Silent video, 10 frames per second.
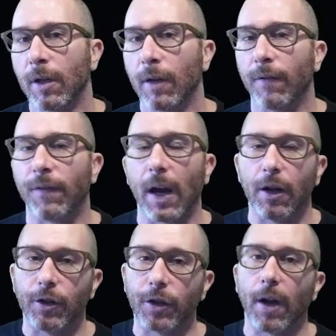
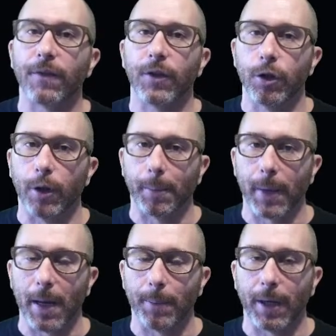fires off the drip
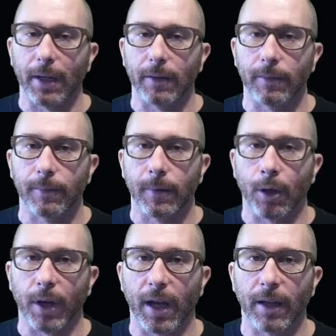campaign.
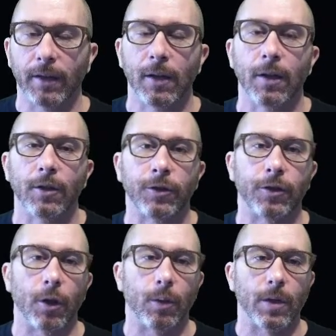Okay.
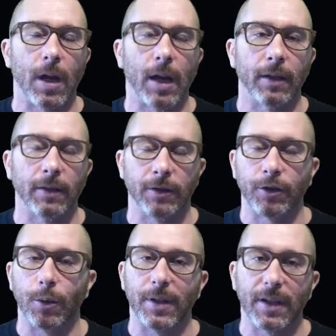So
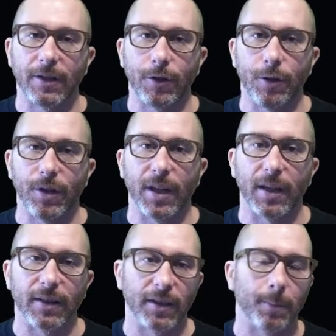it does two
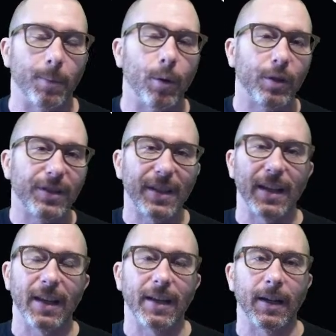things. It puts it
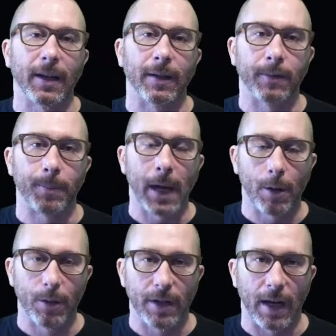in a
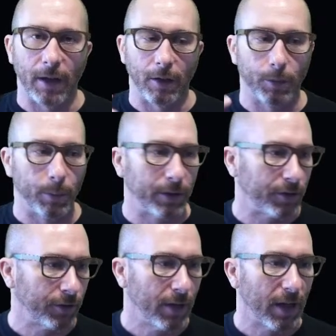power dialer,
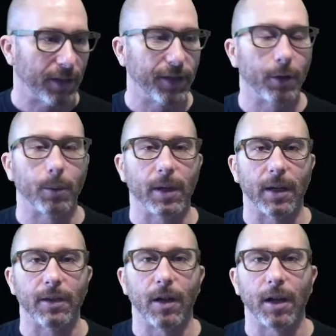which I think we're going
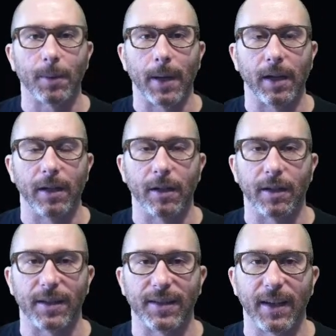to talk about here in
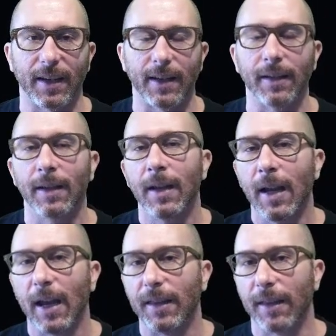a second,
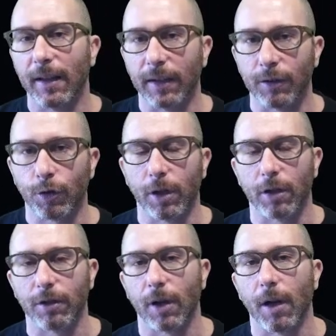and then it
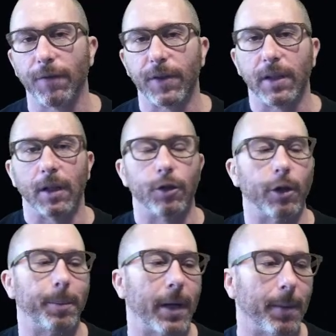triggers off the
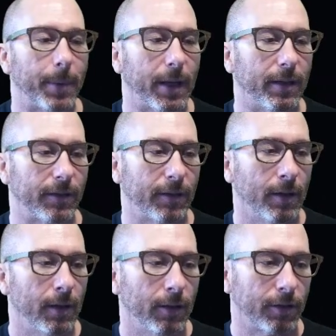drip campaigns.
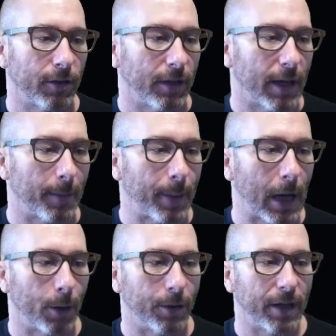So yeah,
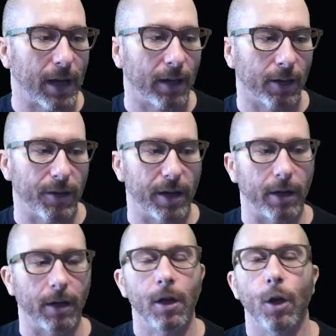power dialer
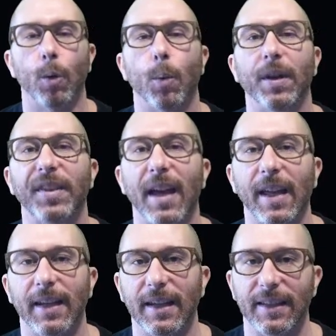there. What that
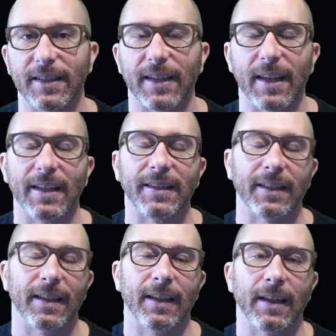is, it
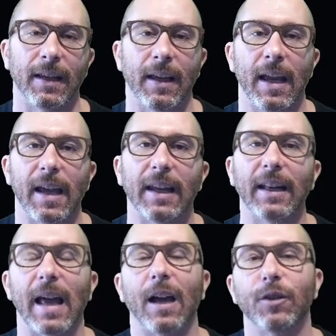
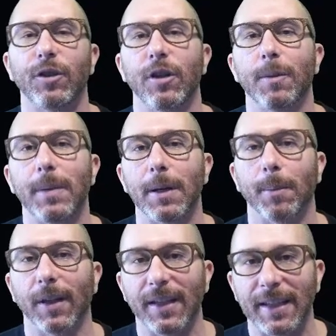allows you to be
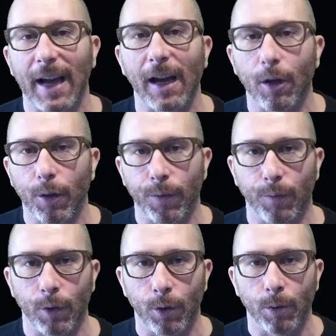able to dial
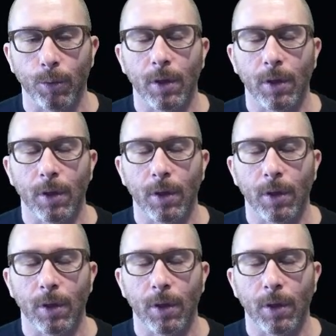through